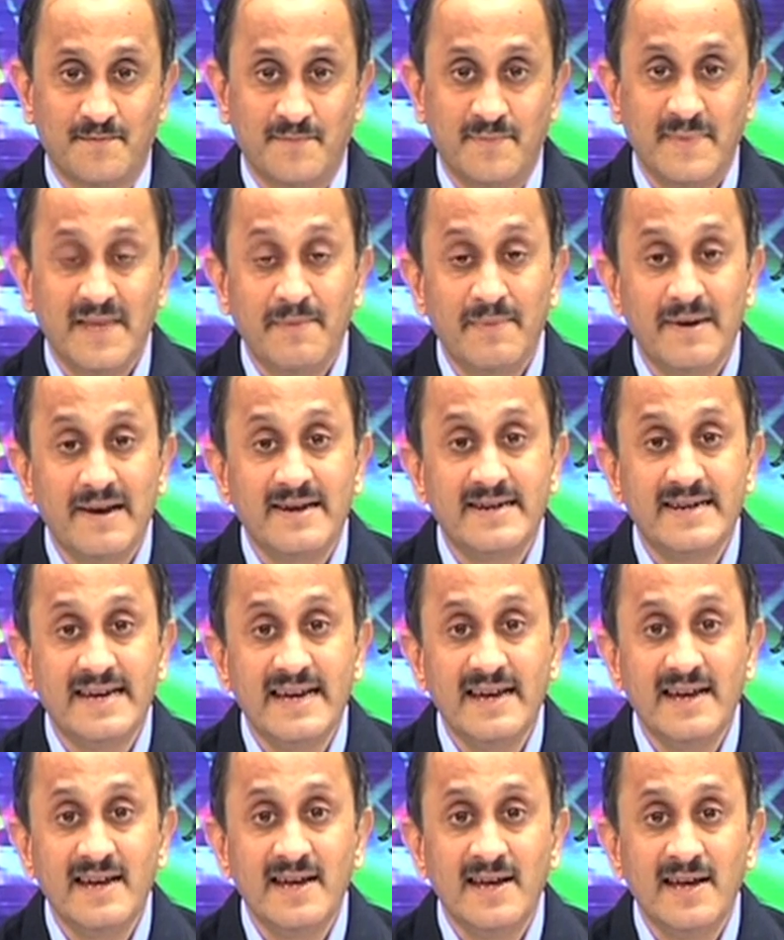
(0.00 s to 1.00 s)
the
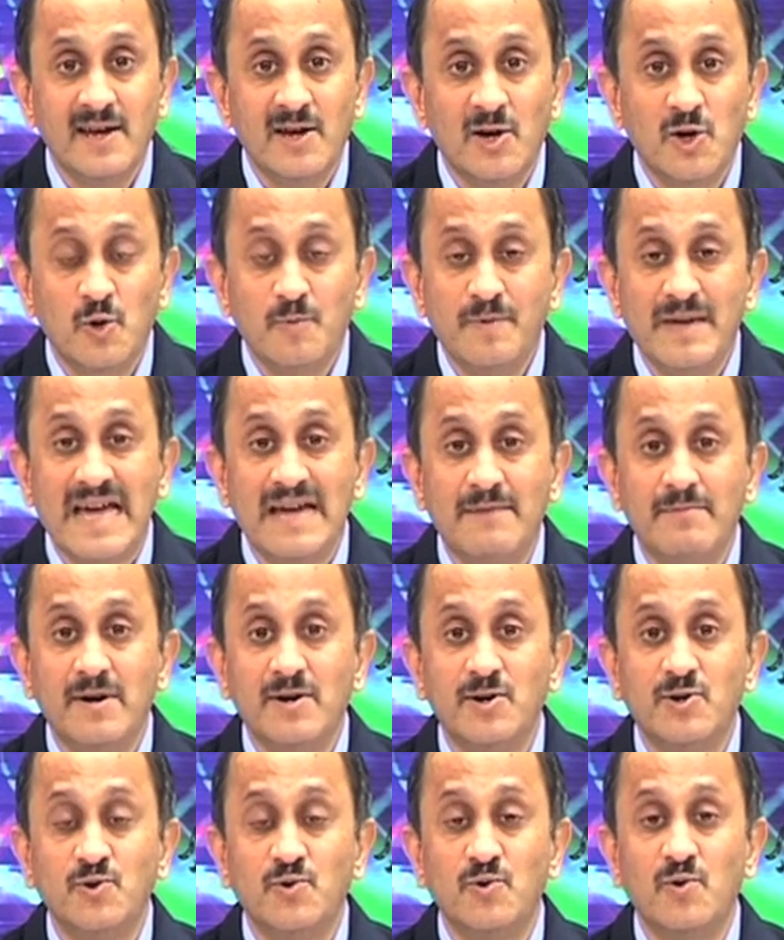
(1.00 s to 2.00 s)
ability to be able
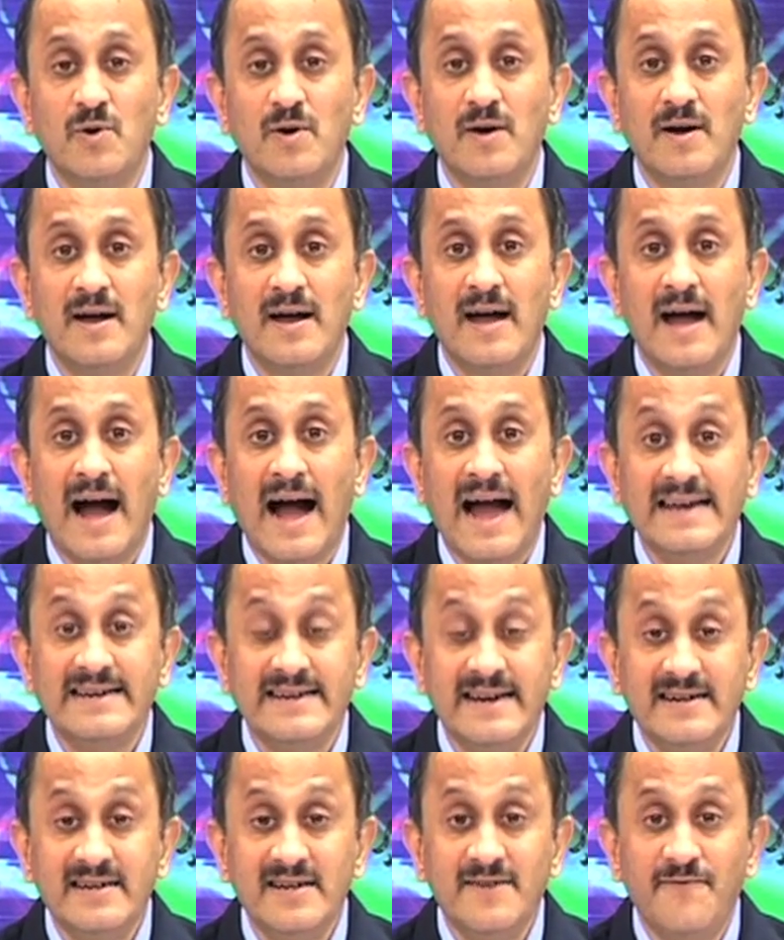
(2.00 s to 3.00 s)
to
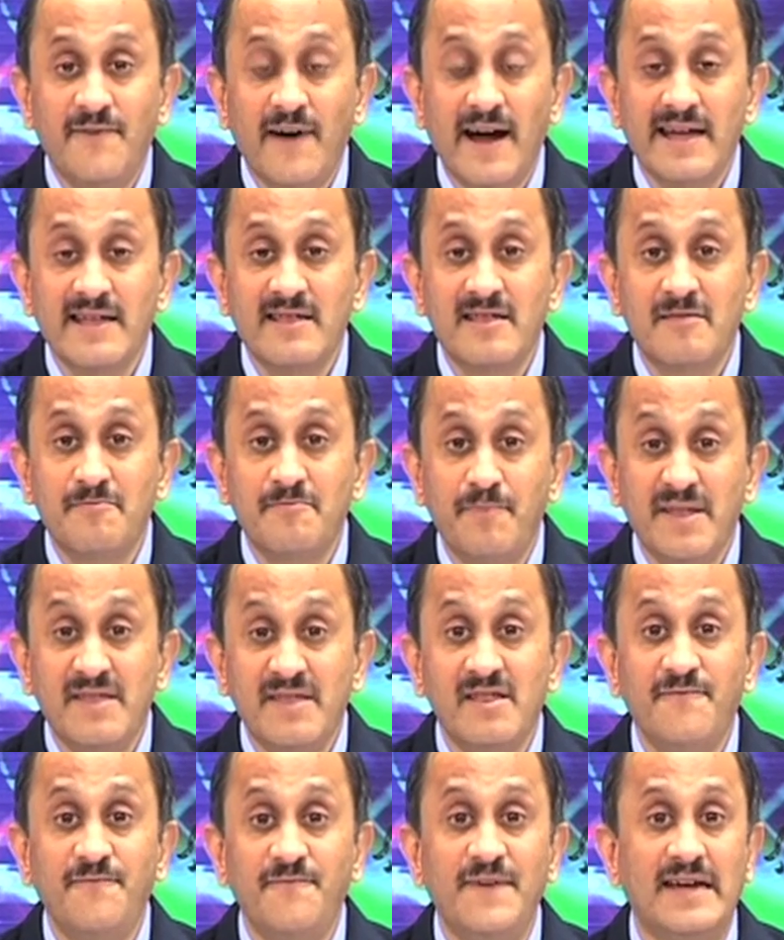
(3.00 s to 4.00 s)
identify
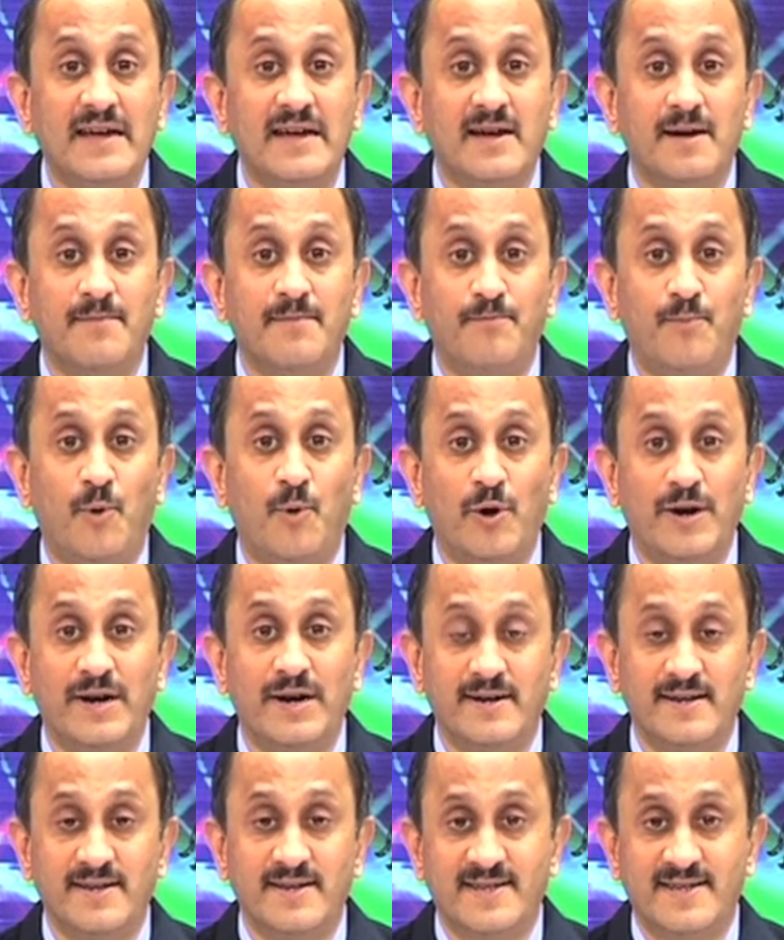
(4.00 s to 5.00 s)
specific
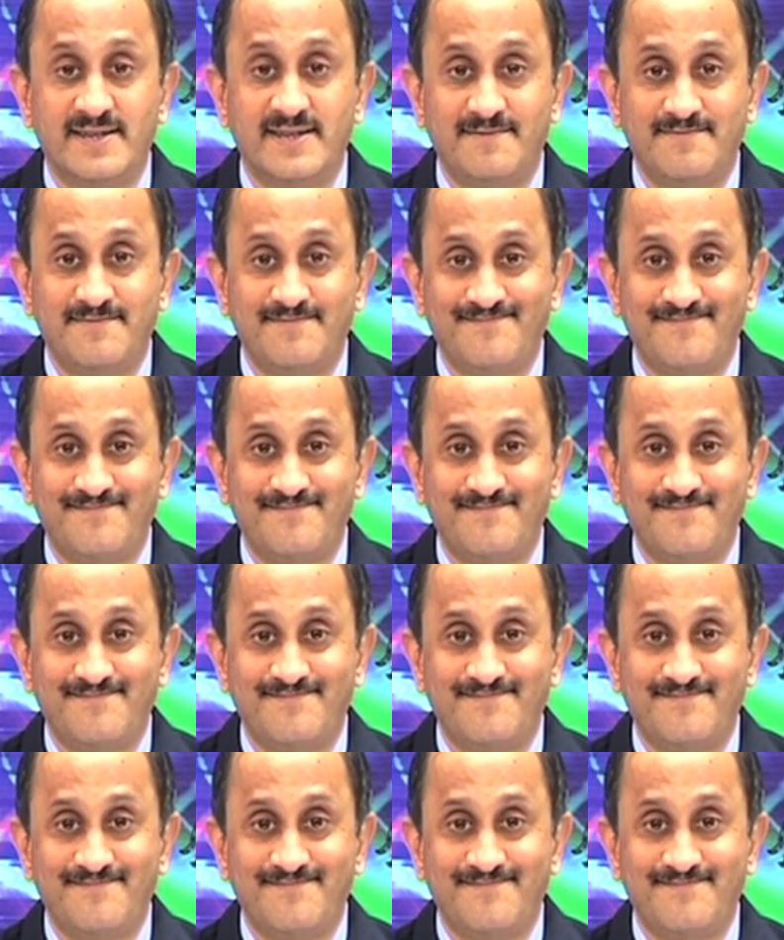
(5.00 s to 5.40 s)
components.